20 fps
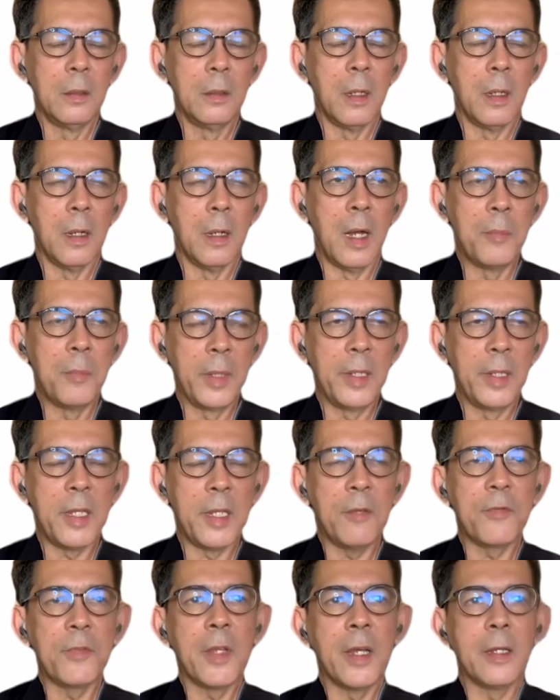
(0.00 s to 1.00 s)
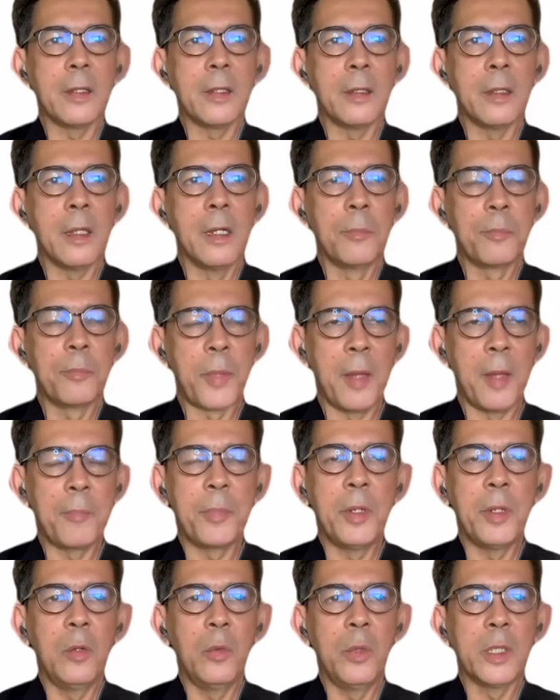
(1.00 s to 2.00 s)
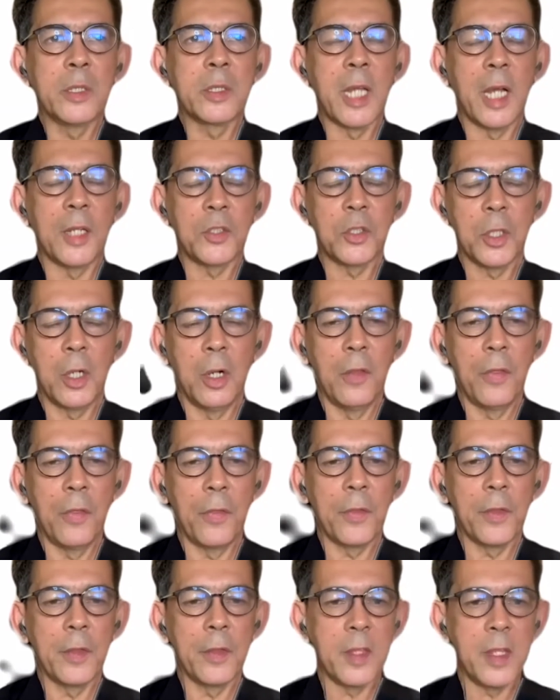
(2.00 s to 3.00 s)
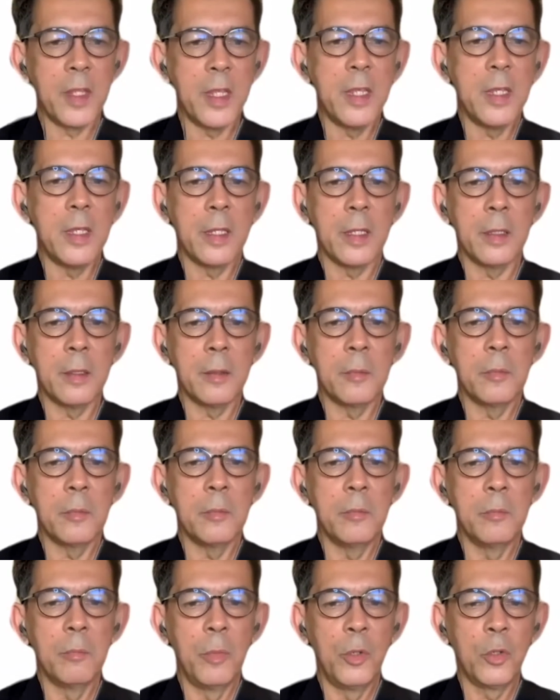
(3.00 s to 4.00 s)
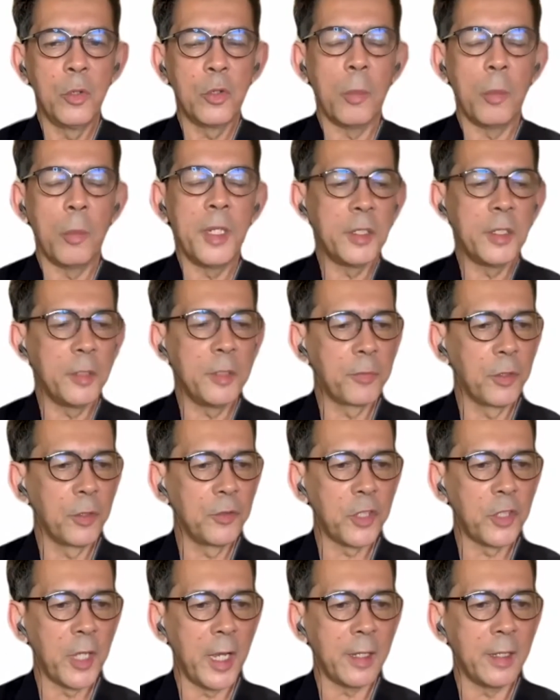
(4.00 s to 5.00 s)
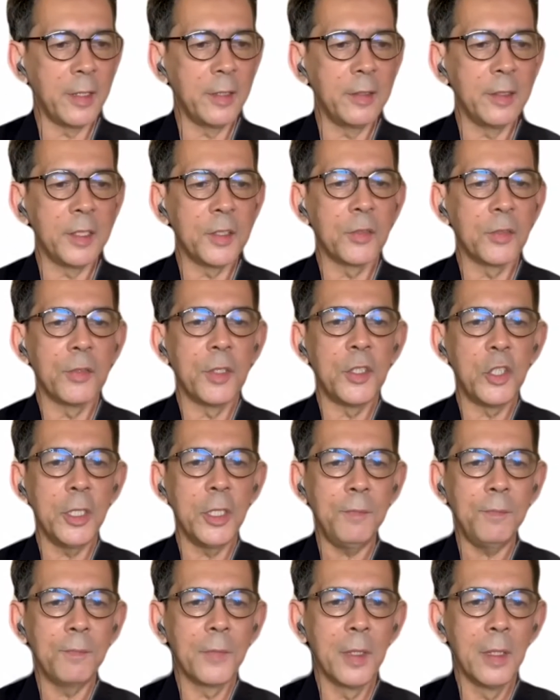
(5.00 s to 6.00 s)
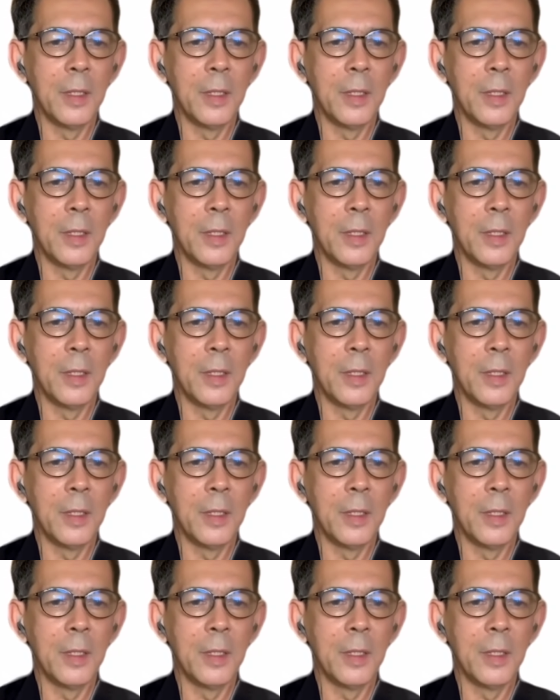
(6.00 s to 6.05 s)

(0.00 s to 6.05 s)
I believe that her paper will touch on the Blue Community project in this region.